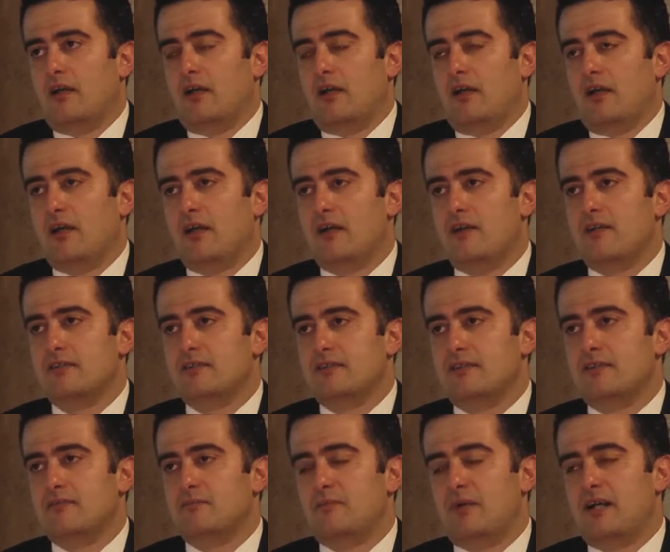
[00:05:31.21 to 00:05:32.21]
He goes,
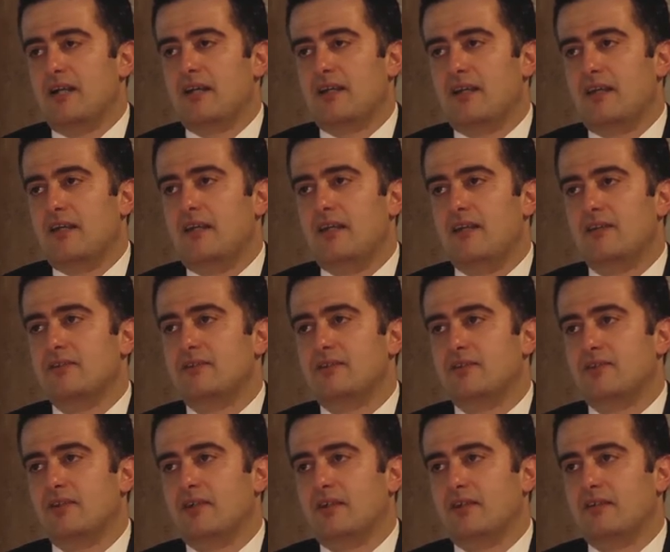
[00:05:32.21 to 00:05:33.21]
oh, Mike, he used to
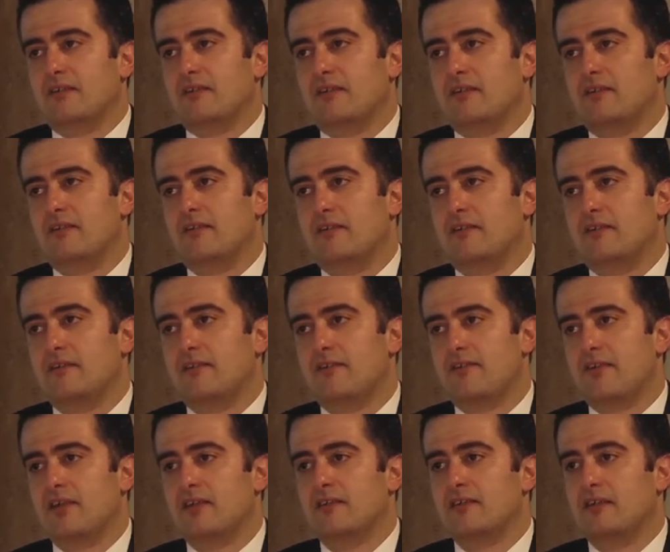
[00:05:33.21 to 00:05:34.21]
run
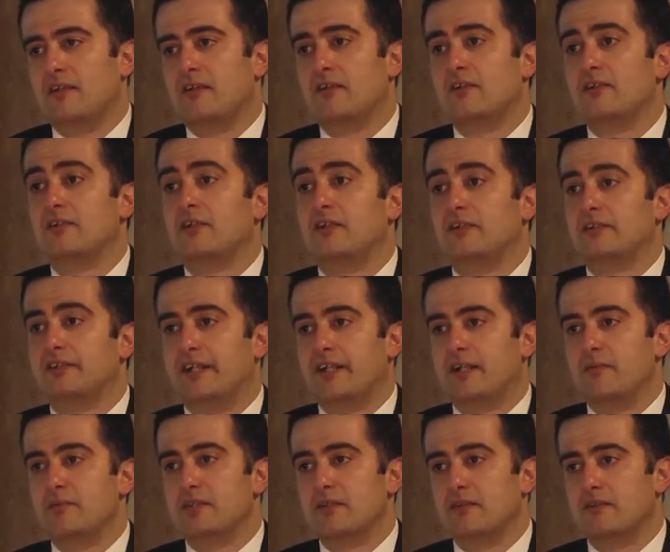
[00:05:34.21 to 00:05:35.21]
things in the good old
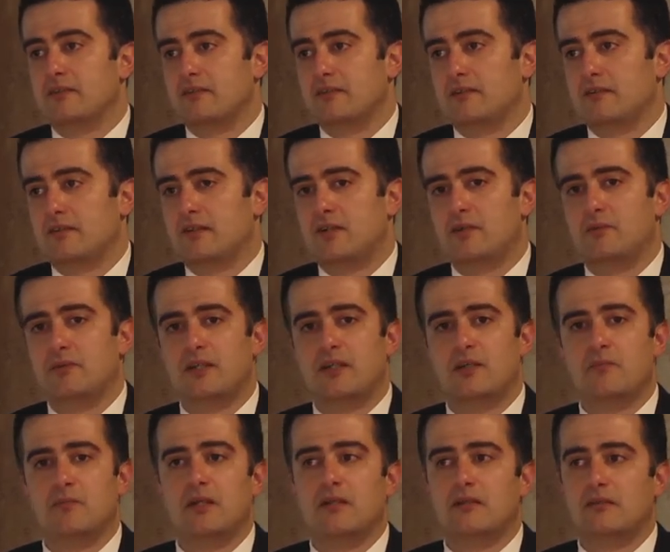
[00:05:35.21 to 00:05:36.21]
times. I go, what do you
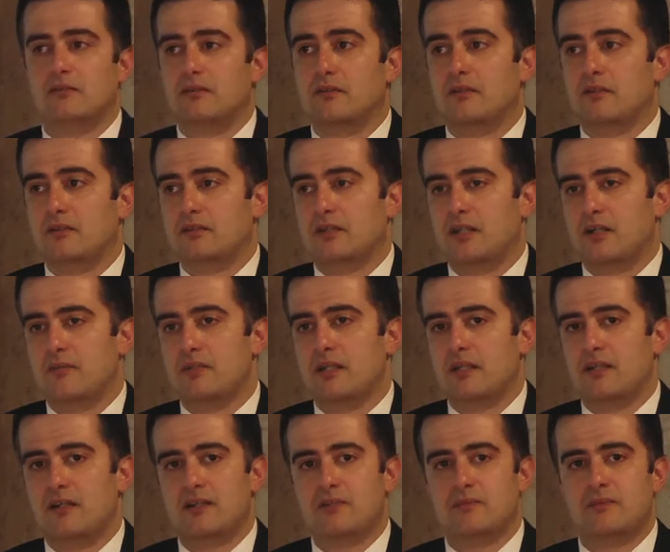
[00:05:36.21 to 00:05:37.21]
mean good old times? He
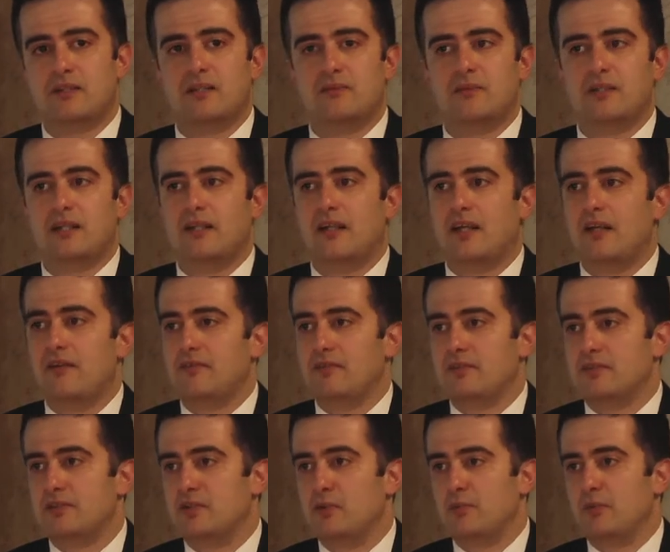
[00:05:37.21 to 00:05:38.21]
goes, well, we didn't have no
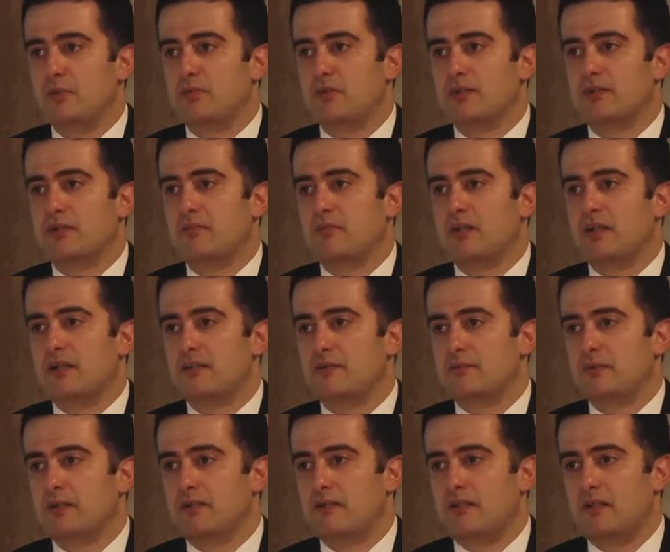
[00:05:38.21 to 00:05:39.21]
stupid project
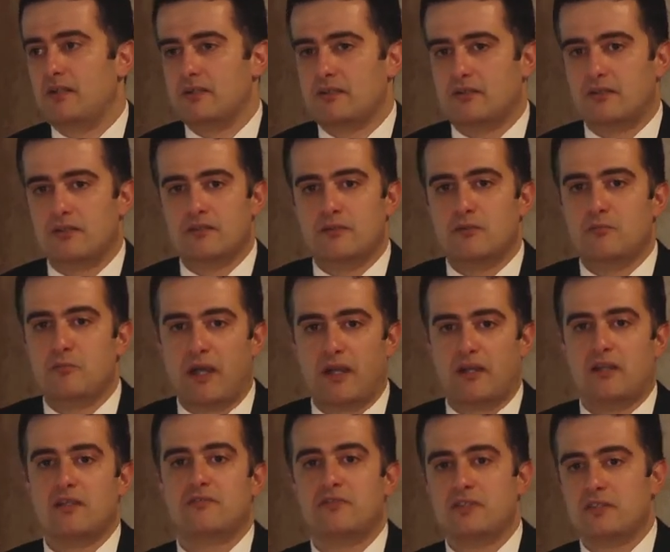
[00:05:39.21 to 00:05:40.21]
management. He just used to bang
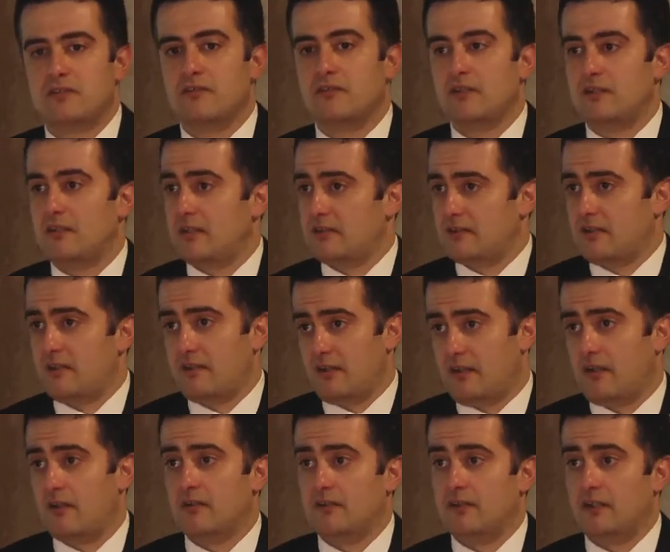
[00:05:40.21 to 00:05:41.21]
his fist on the desk and
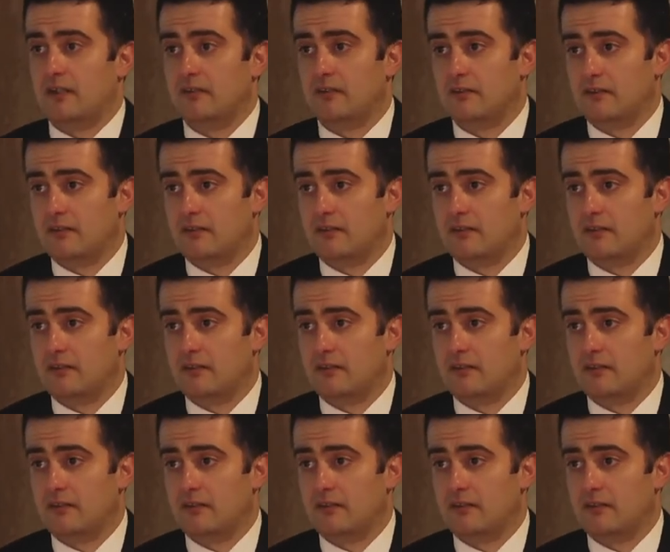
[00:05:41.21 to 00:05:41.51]
thing got done.